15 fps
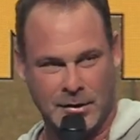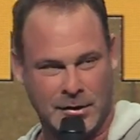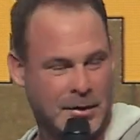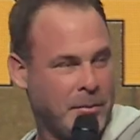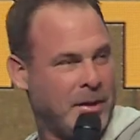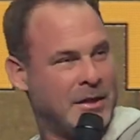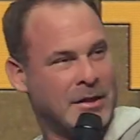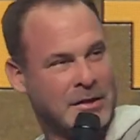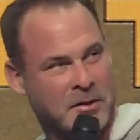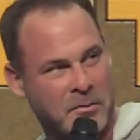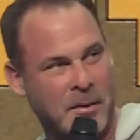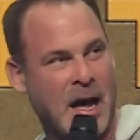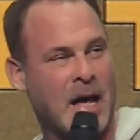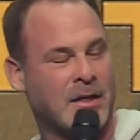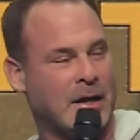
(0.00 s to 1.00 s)
I mean, the
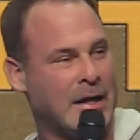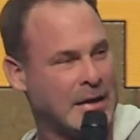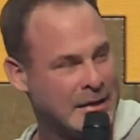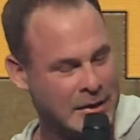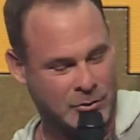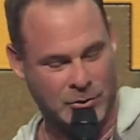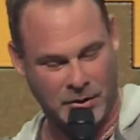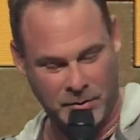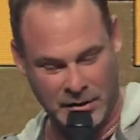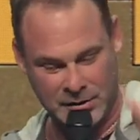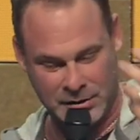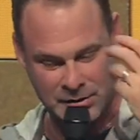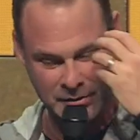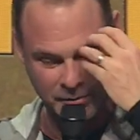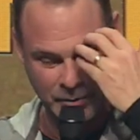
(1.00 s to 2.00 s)
math, it literally means
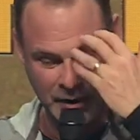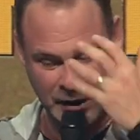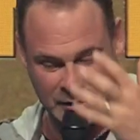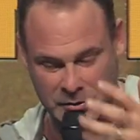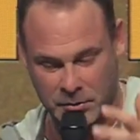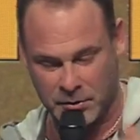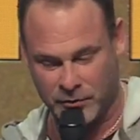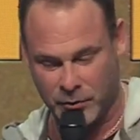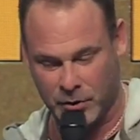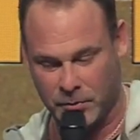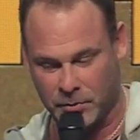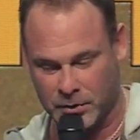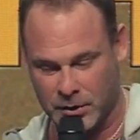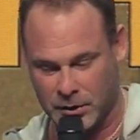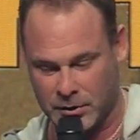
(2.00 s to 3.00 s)
it's impossible to be fully
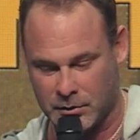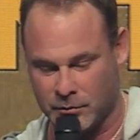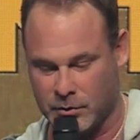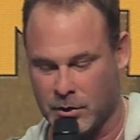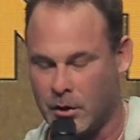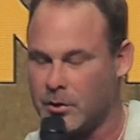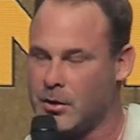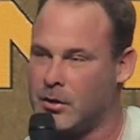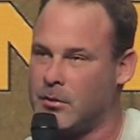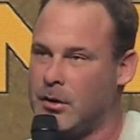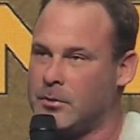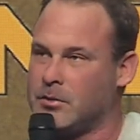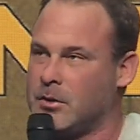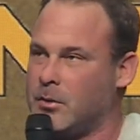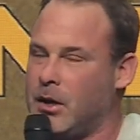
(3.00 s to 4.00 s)
productive with all the
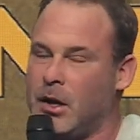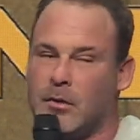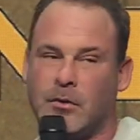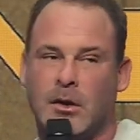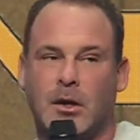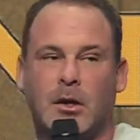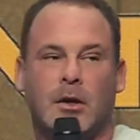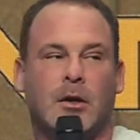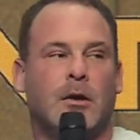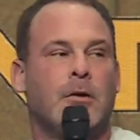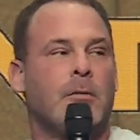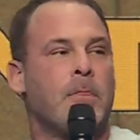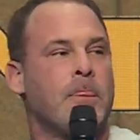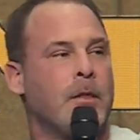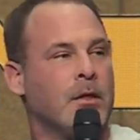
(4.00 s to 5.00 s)
interruptions that we have,
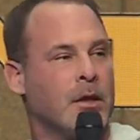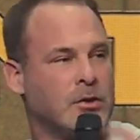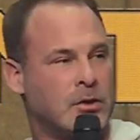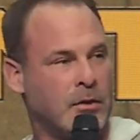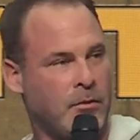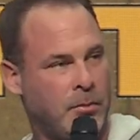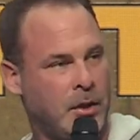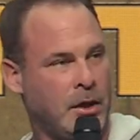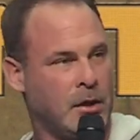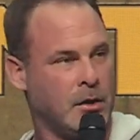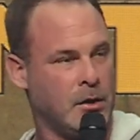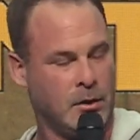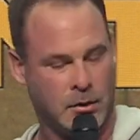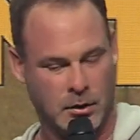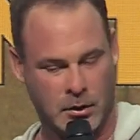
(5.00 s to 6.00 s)
unless you have a plan.
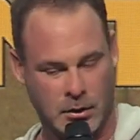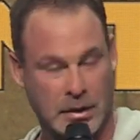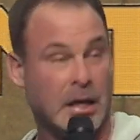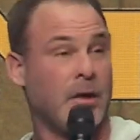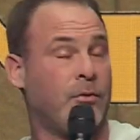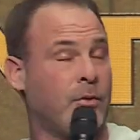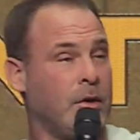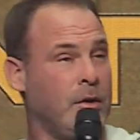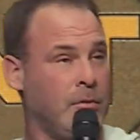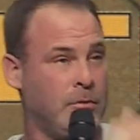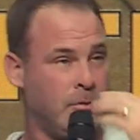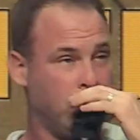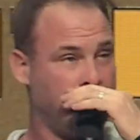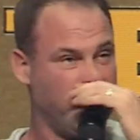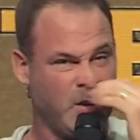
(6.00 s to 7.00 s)
Thankfully,
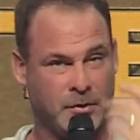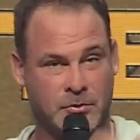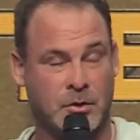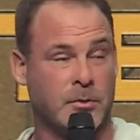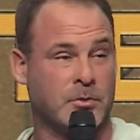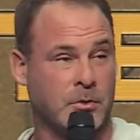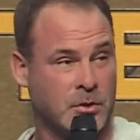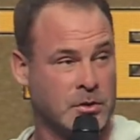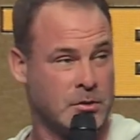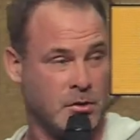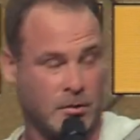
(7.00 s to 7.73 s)
we have scripture, which is